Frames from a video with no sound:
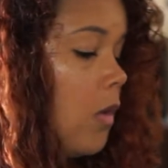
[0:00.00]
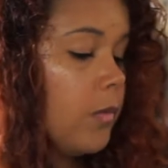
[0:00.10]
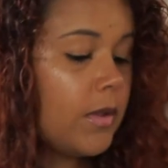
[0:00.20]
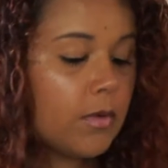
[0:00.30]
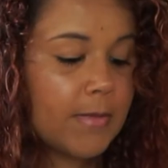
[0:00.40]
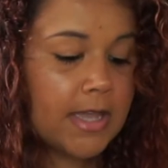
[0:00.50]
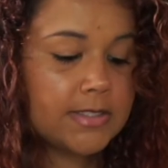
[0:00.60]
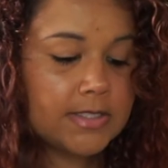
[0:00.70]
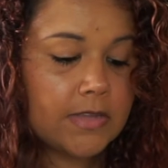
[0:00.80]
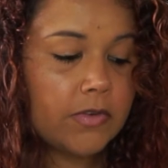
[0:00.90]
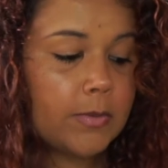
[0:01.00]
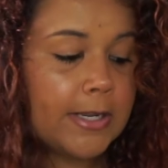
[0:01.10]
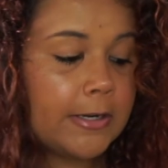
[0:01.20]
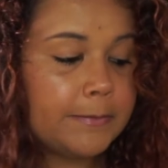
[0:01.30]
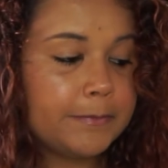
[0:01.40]
we wear masks
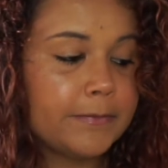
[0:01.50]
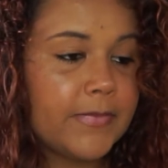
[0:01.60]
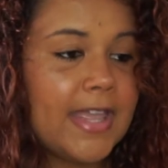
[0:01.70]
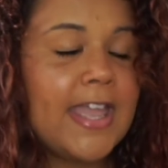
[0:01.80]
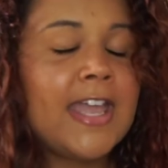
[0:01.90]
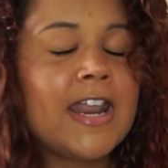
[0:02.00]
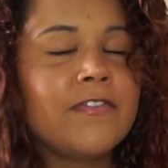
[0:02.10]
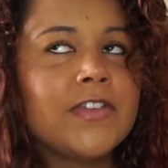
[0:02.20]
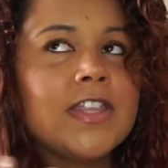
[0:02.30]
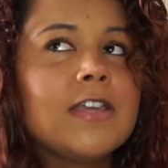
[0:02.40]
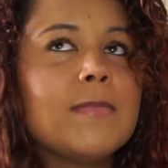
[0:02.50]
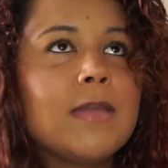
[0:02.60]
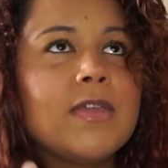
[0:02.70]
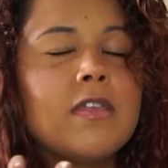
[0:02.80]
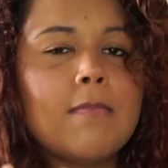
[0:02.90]
everywhere. And I feel like
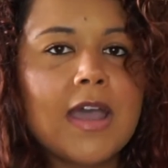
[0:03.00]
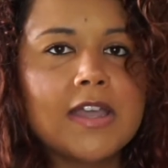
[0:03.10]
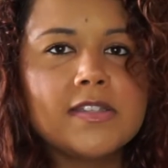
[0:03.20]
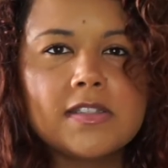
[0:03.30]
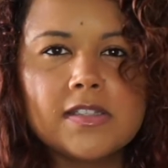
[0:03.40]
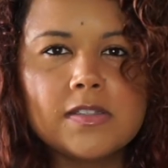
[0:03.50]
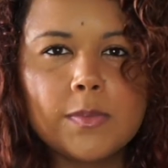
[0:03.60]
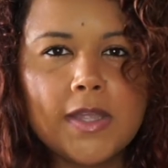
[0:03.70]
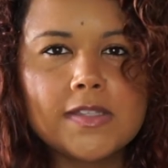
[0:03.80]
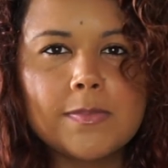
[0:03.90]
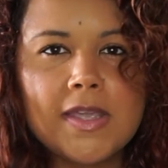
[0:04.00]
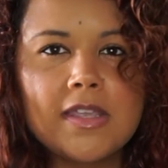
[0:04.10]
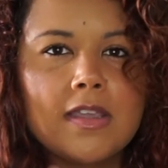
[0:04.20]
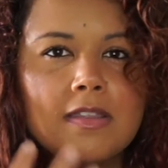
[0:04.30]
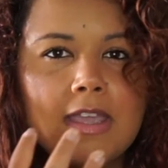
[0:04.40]
maybe the masks is what's
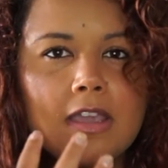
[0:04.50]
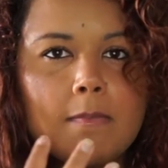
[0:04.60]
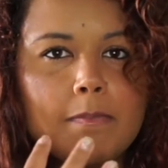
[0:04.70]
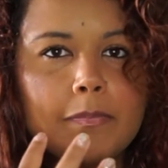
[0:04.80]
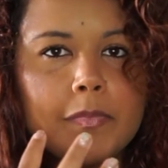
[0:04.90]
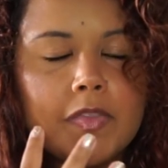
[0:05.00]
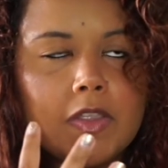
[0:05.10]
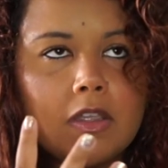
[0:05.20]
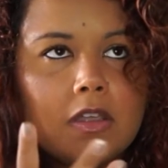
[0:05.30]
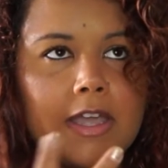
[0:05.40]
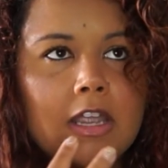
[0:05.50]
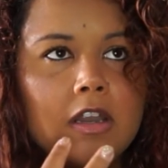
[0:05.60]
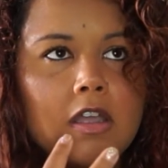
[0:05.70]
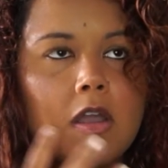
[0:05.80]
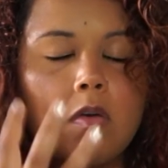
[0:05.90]
making like the
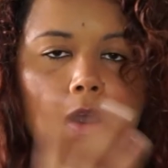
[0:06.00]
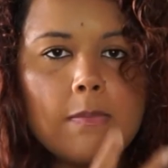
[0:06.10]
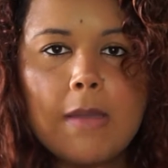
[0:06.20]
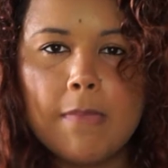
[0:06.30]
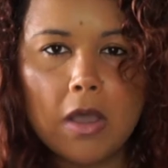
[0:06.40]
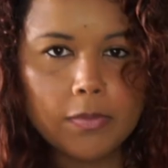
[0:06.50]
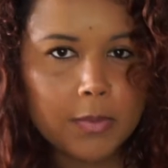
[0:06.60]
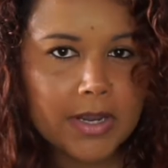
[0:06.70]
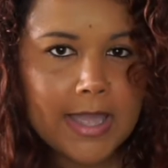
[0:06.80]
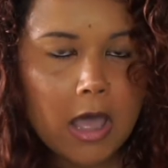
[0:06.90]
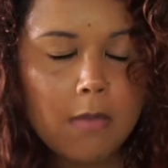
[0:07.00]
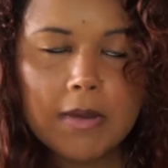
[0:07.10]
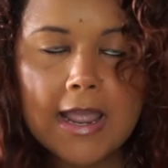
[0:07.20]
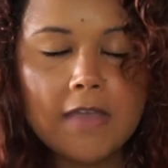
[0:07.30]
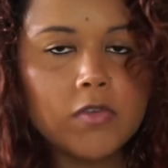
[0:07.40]
area around my mouth break out,
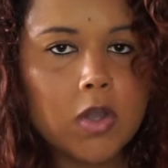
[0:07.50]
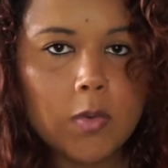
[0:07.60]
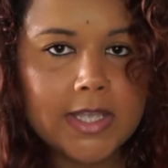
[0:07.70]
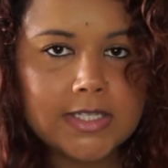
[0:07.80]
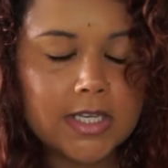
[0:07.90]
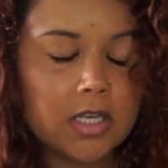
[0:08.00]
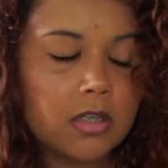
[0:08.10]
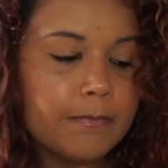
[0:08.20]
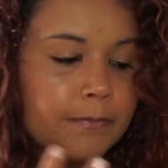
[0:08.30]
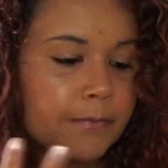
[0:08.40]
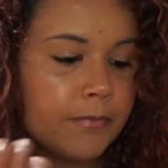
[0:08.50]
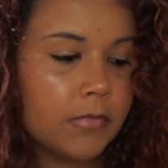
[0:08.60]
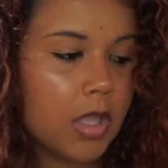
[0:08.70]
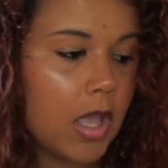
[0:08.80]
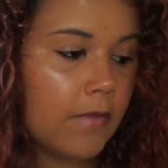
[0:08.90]
but I have no idea.
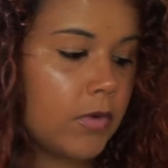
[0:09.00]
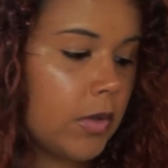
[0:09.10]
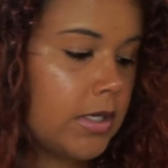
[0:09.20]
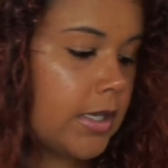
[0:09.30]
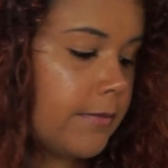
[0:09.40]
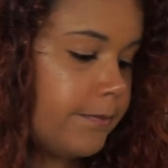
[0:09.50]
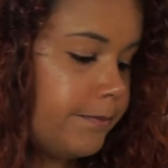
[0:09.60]
I have no idea.